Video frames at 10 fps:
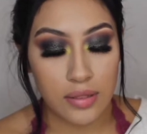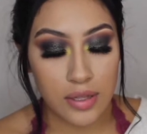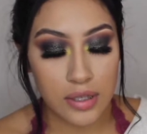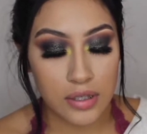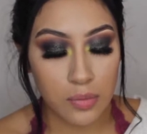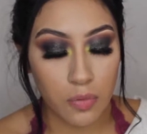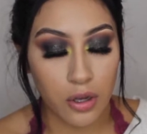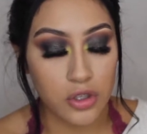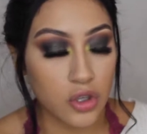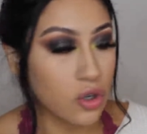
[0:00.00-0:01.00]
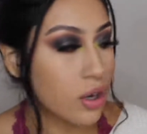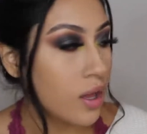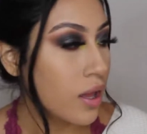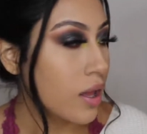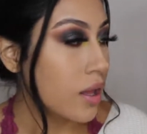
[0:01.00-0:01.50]
and this bronzer
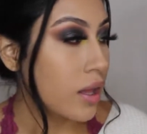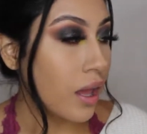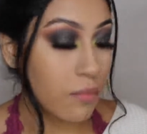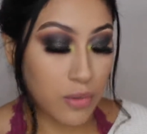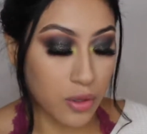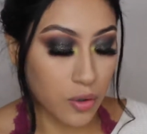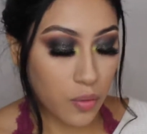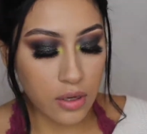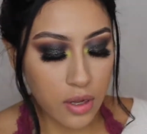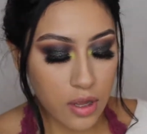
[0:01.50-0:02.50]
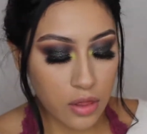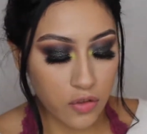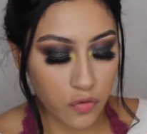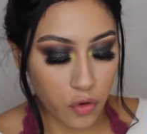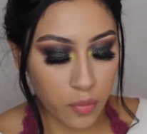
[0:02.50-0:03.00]
came through. The
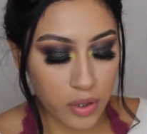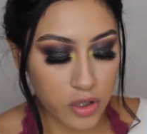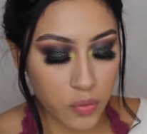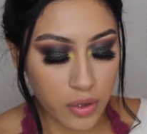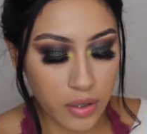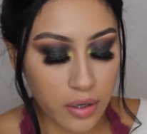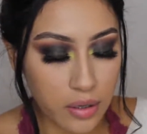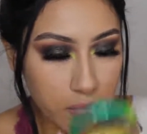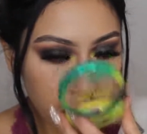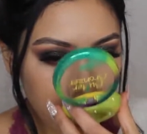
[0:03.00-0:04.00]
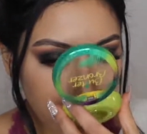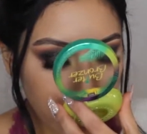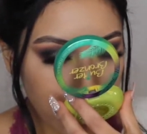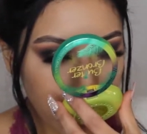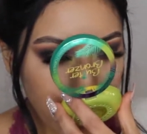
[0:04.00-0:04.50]
formula is really good
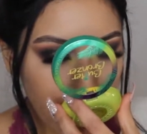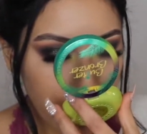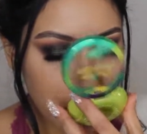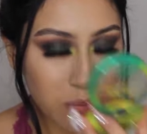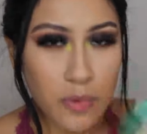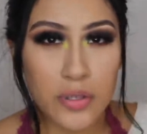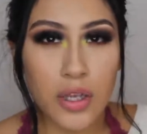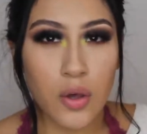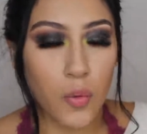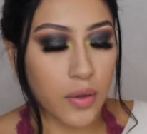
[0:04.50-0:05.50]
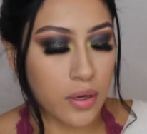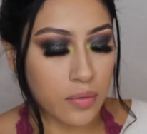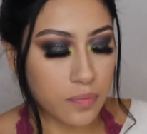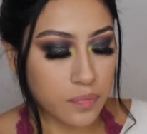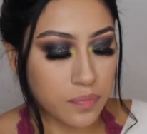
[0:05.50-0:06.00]
and it smells like coconut.